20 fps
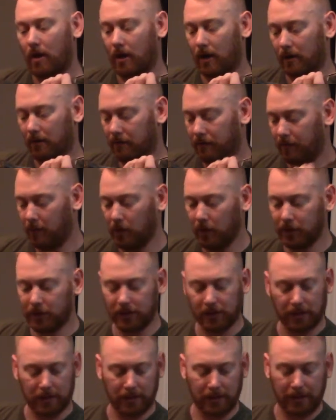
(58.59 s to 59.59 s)

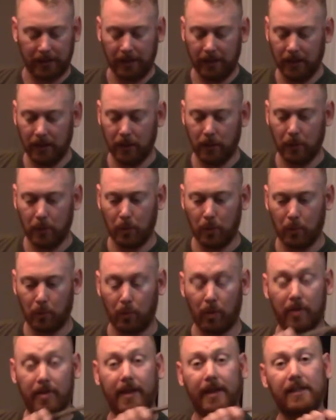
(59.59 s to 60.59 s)
Unfortunately,
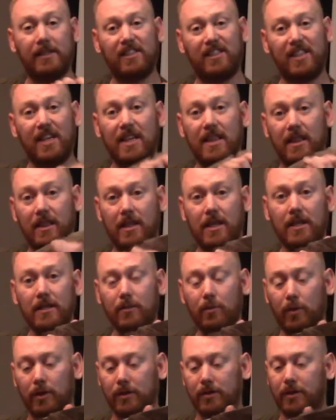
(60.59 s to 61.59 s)
when they sent
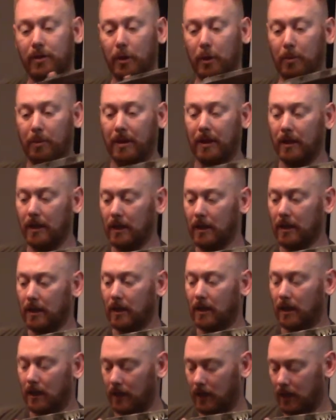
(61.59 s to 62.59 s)
this one to me,
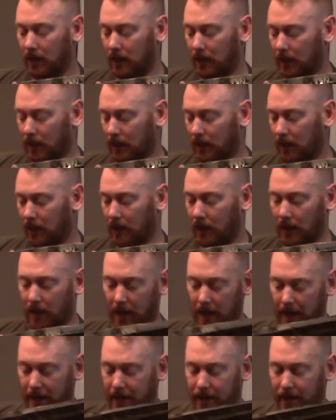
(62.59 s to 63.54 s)
I